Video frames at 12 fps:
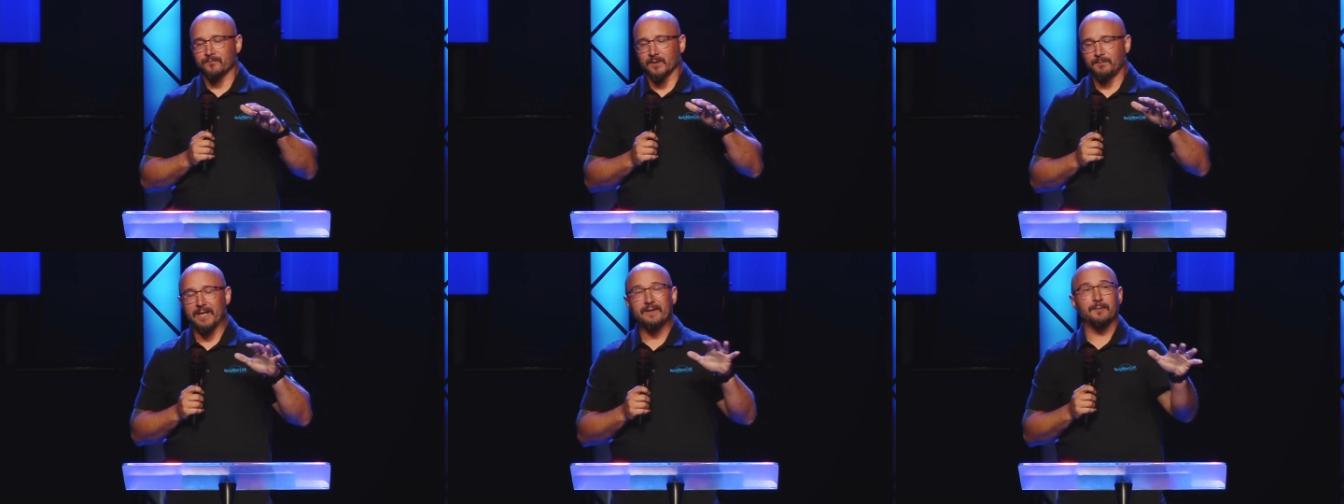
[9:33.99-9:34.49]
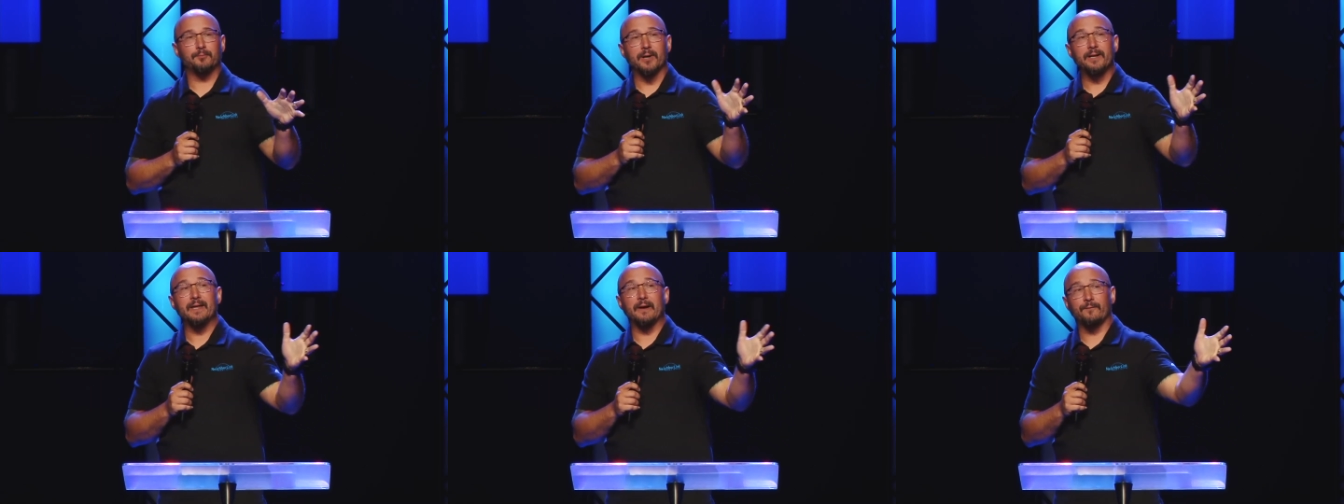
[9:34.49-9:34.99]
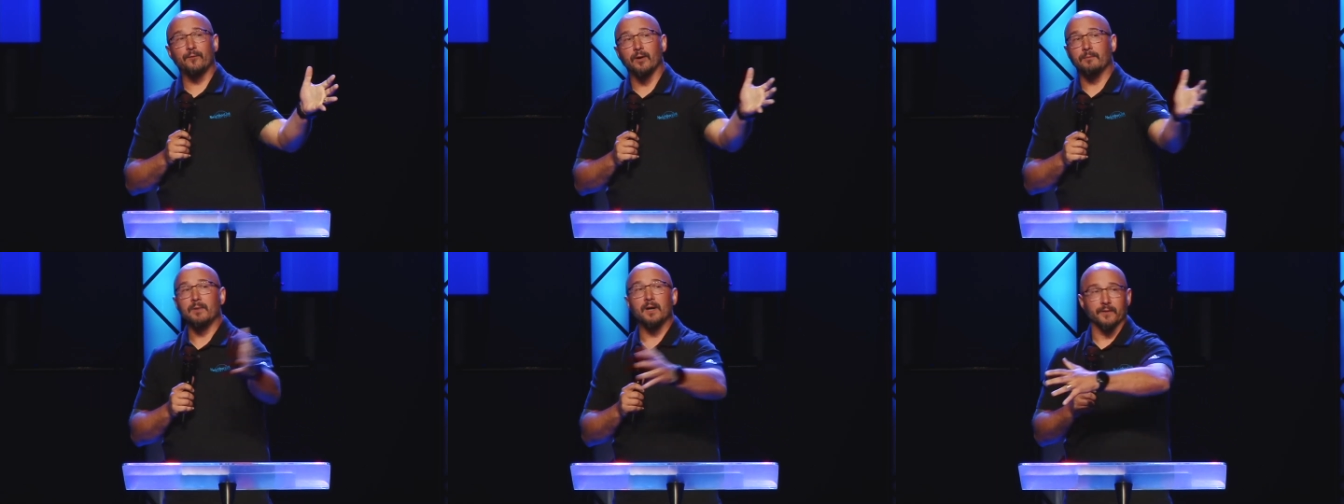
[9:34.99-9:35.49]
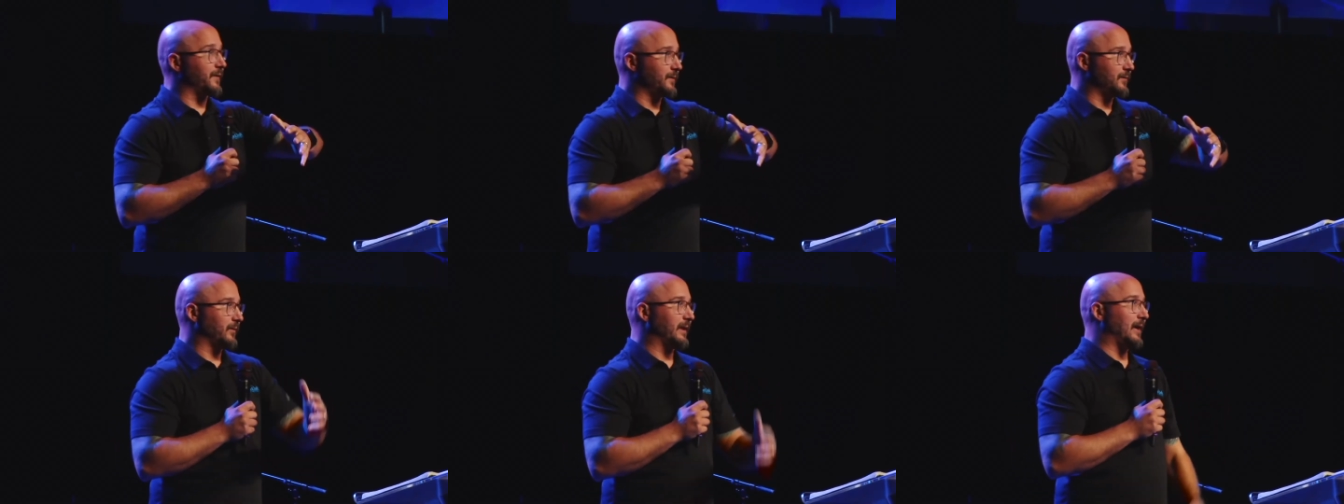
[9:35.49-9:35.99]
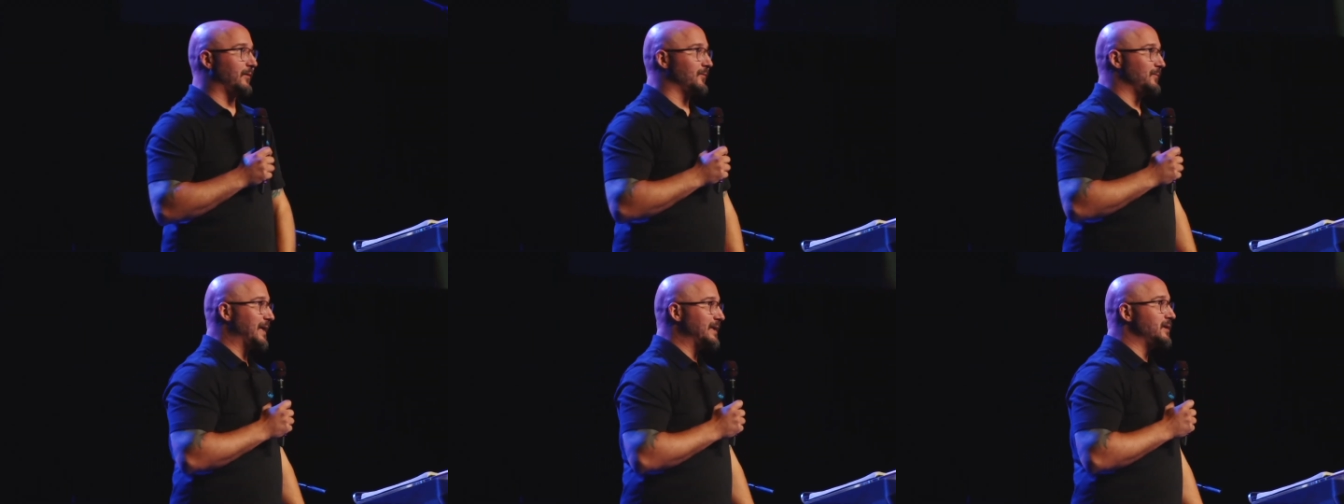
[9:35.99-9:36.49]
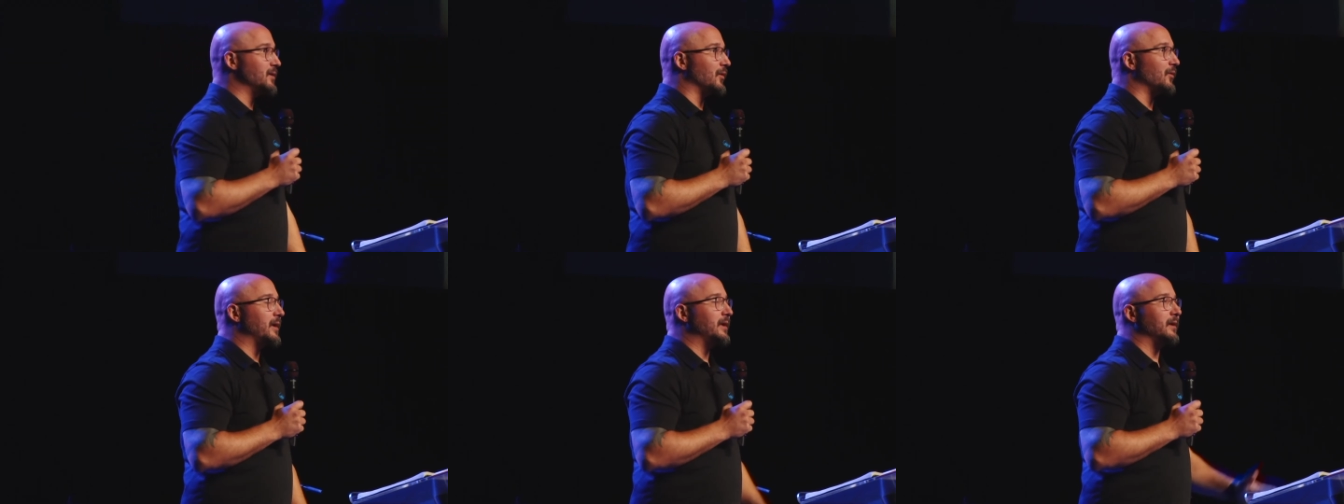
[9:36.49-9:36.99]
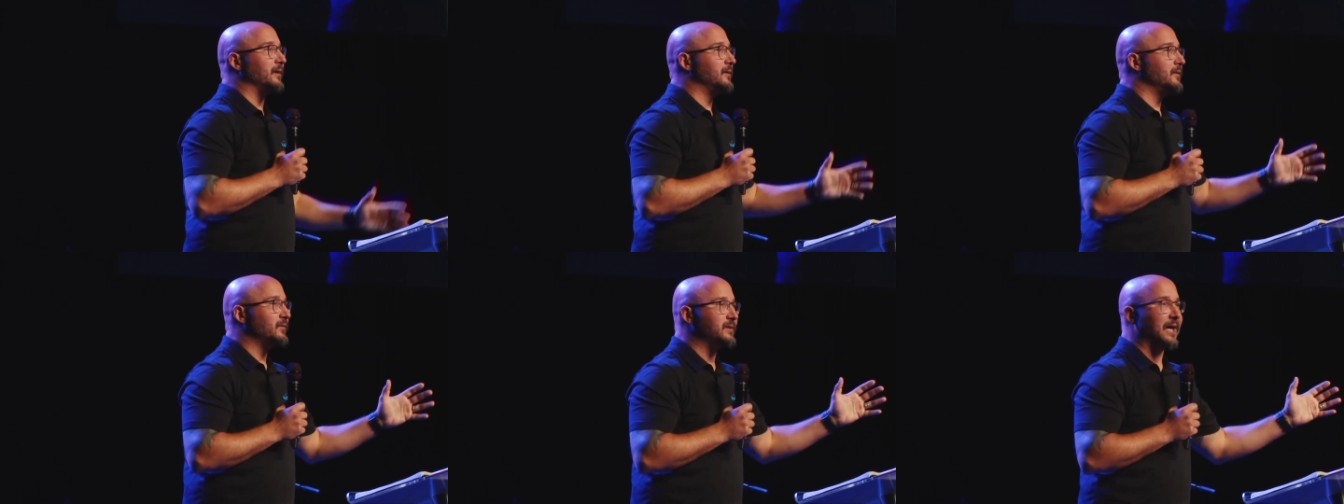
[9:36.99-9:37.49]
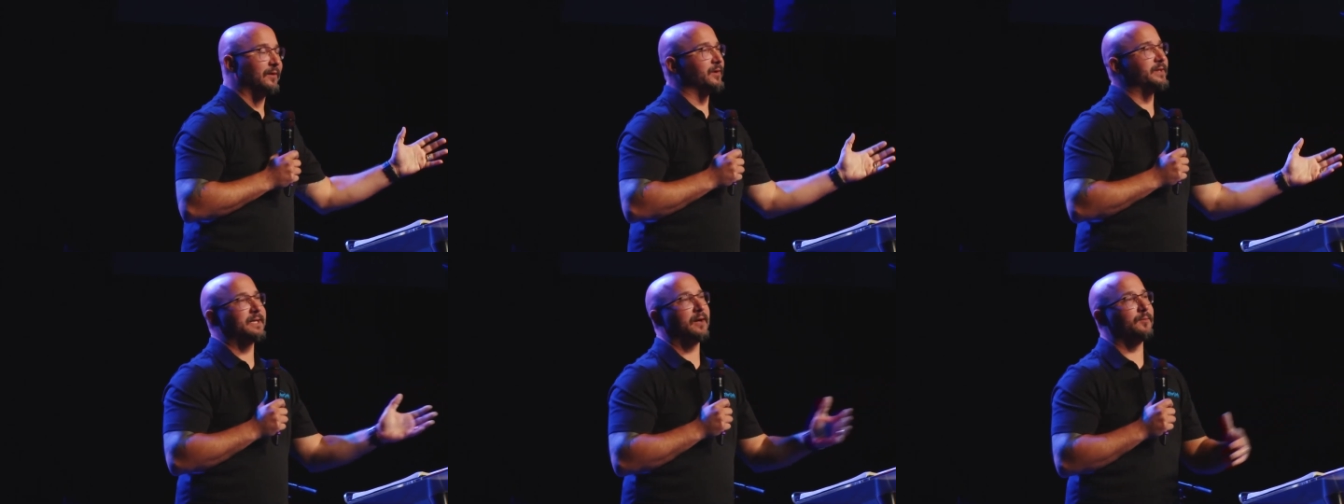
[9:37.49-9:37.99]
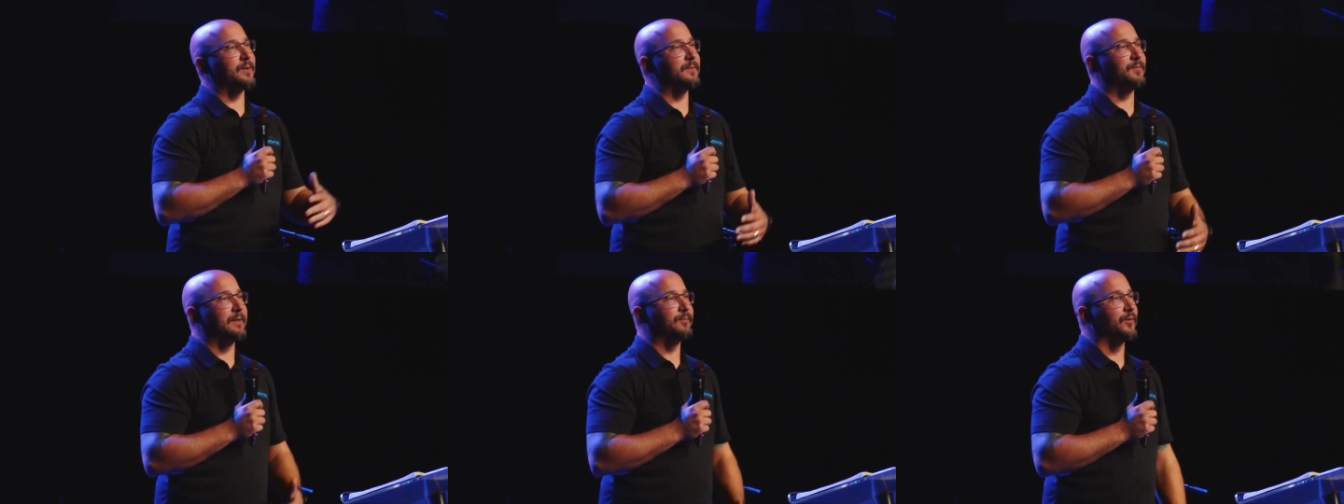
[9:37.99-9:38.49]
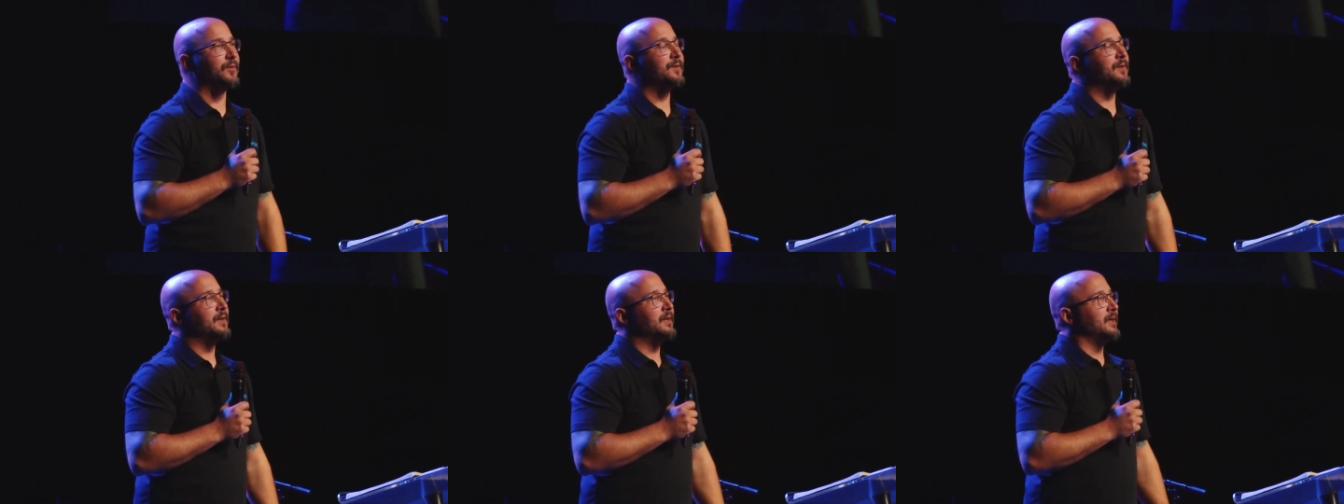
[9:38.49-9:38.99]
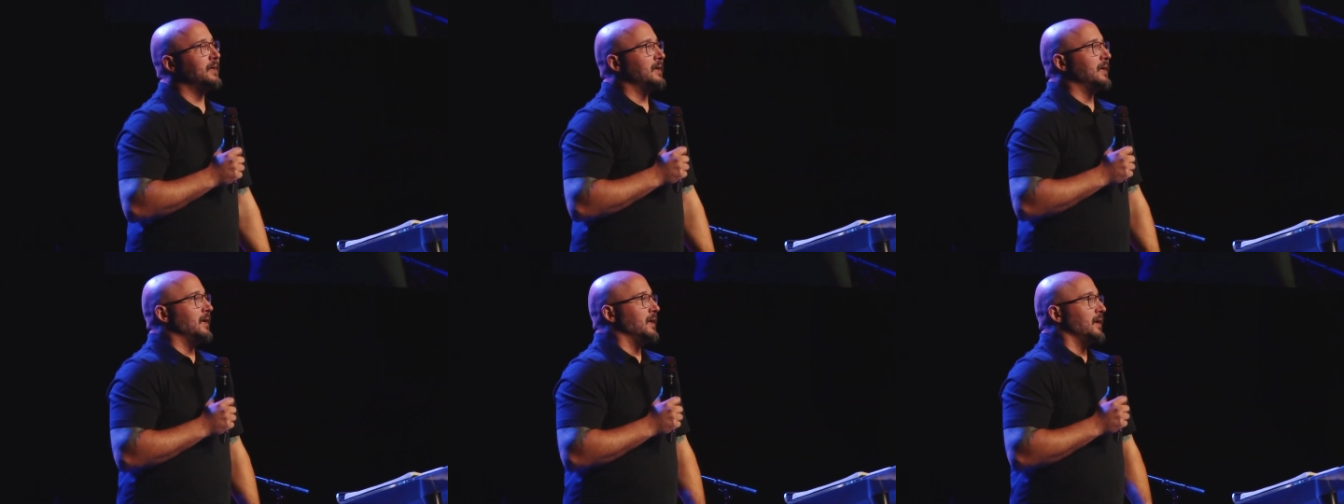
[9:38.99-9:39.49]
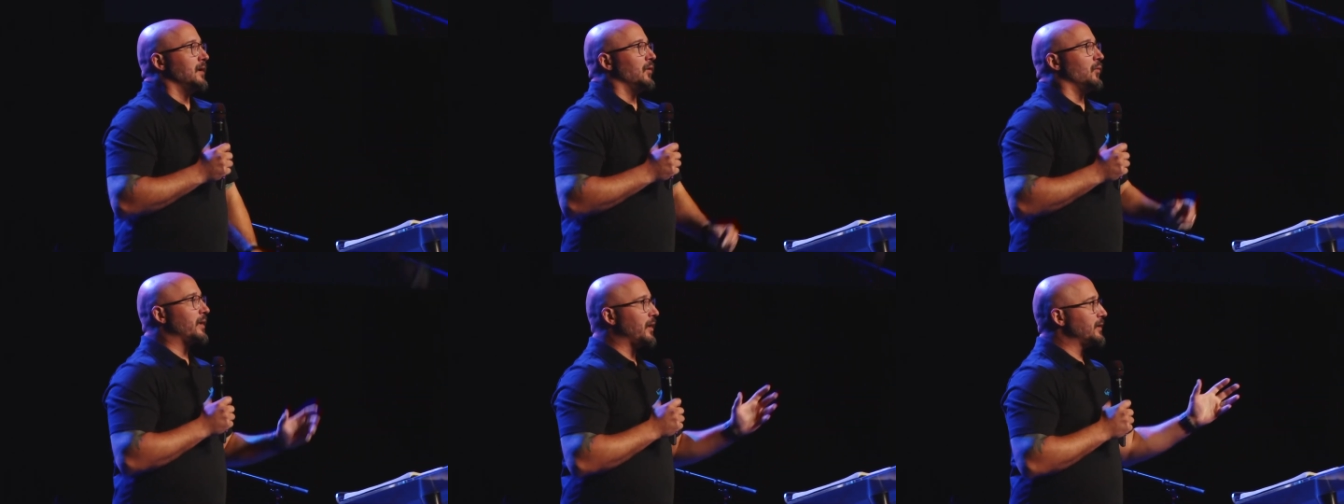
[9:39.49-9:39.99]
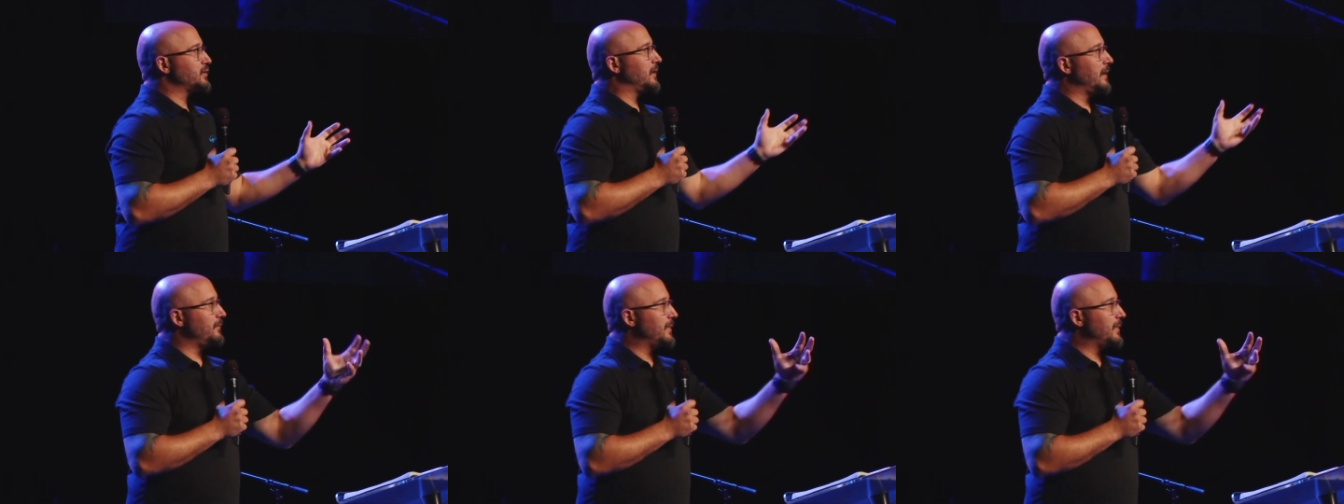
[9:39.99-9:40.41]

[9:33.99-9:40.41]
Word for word: That, prayed that for a month without Mandy knowing and not really telling many people. Went on a trip,